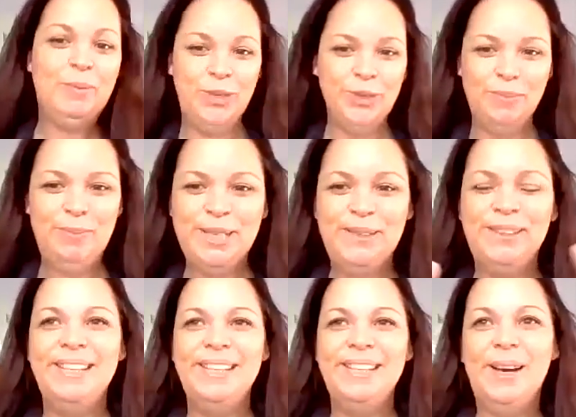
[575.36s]
be doing as
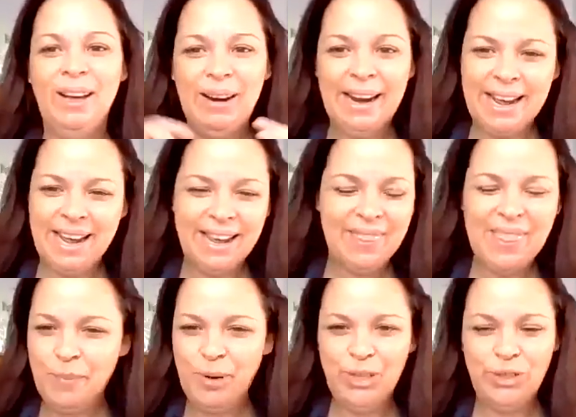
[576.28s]
well. And that
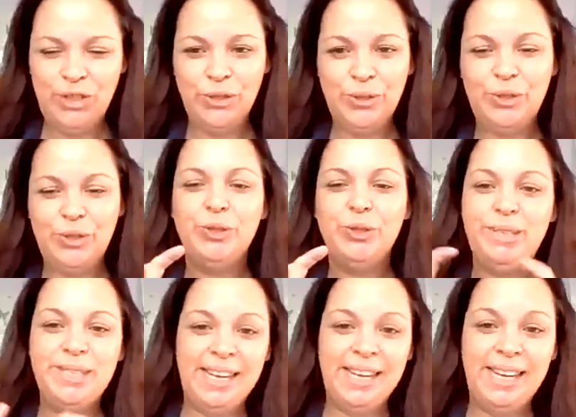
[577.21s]
word should be
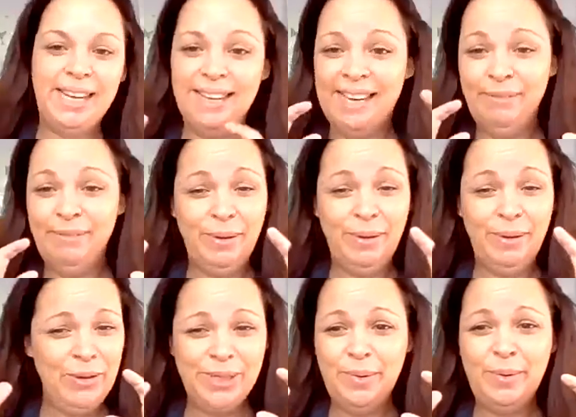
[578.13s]
taken out. If you're
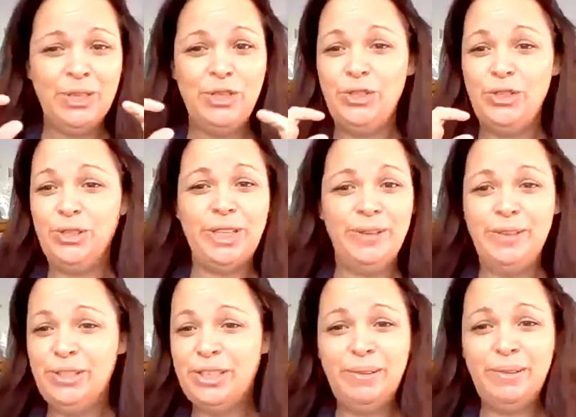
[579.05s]
using the word should,
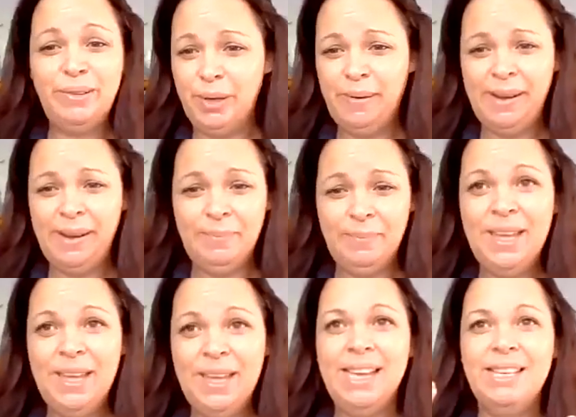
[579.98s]
don't do it.
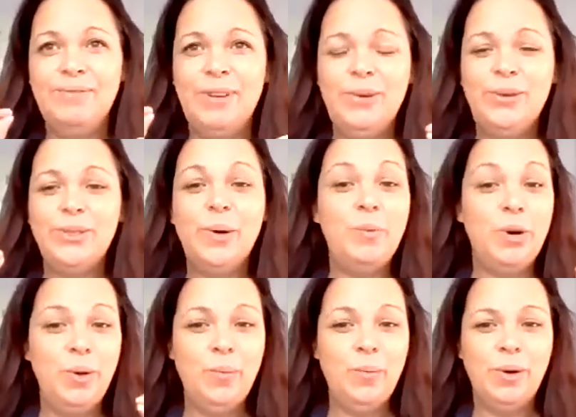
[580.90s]
Focus on what
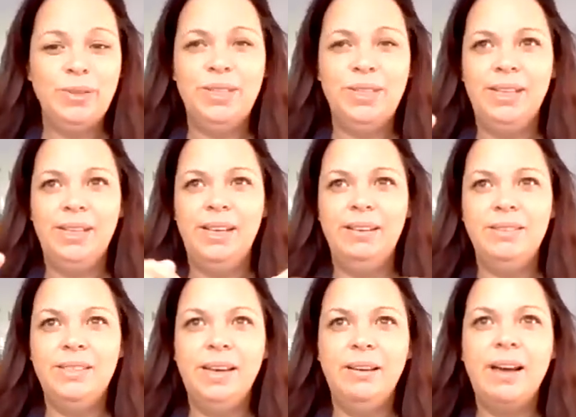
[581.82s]
you want to do.
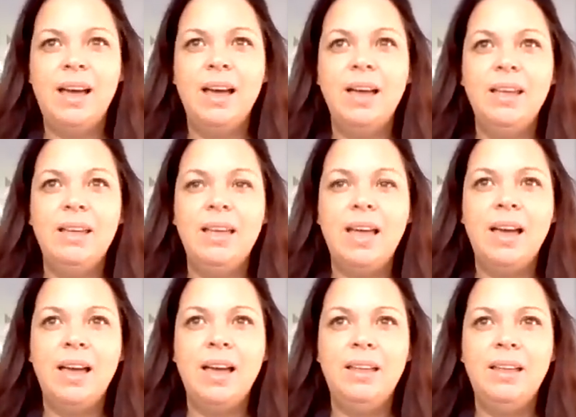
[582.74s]
So
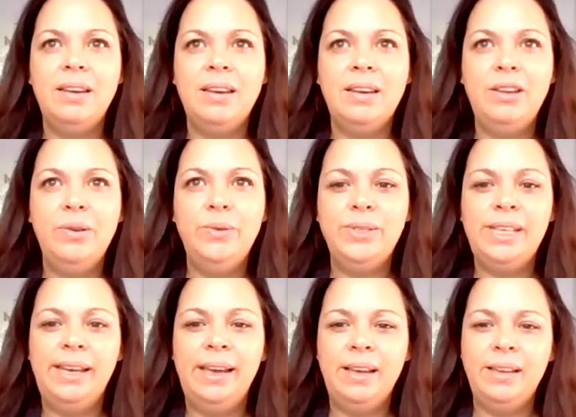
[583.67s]
I use
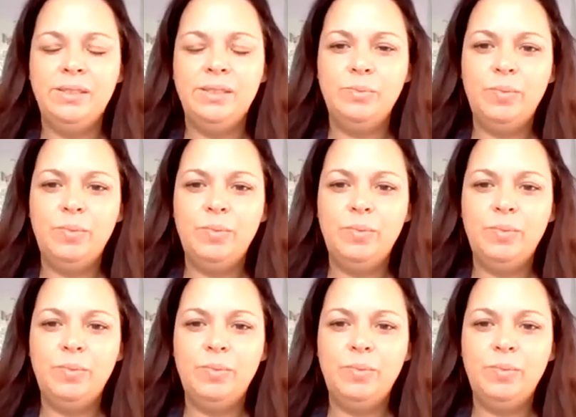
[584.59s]
it as